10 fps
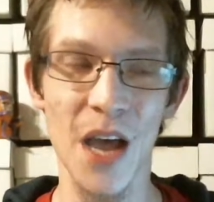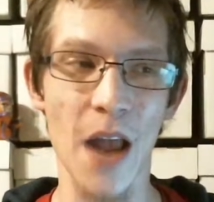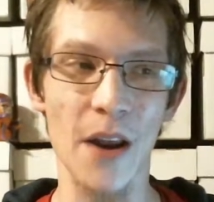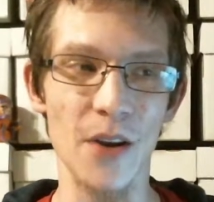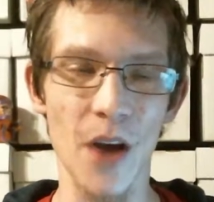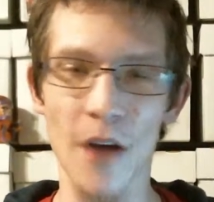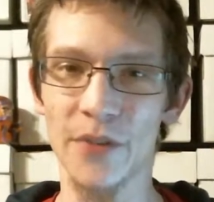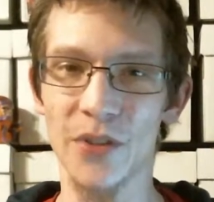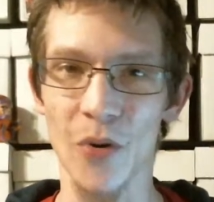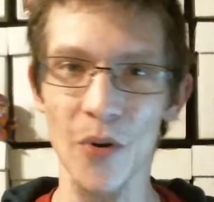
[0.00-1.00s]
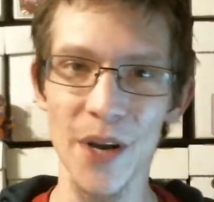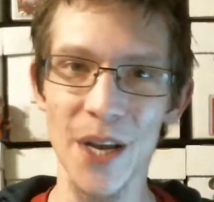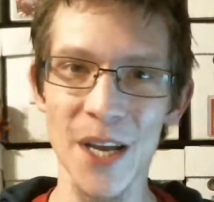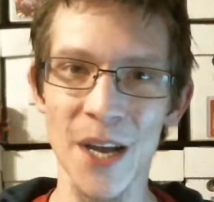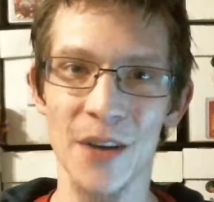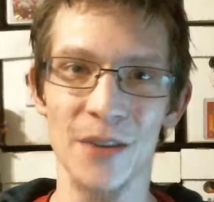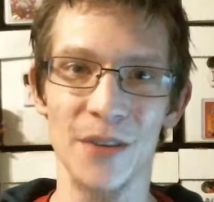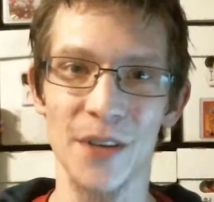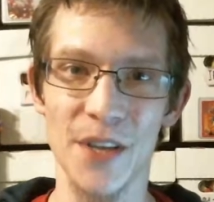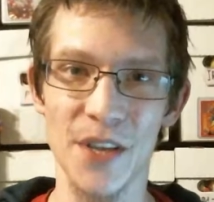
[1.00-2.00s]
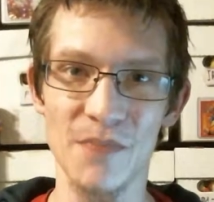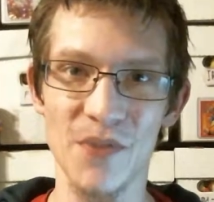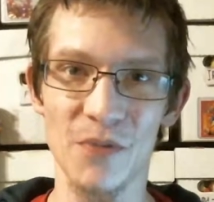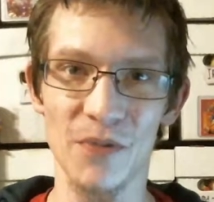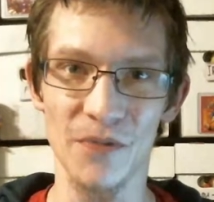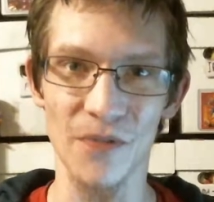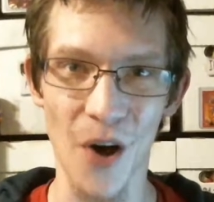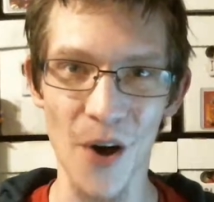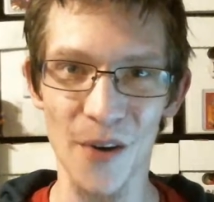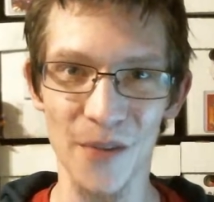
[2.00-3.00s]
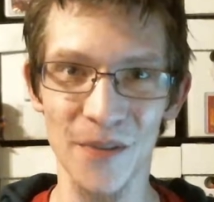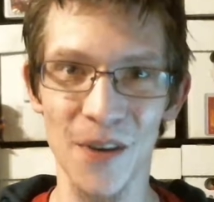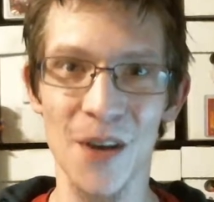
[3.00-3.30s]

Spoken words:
and enough story to keep you involved,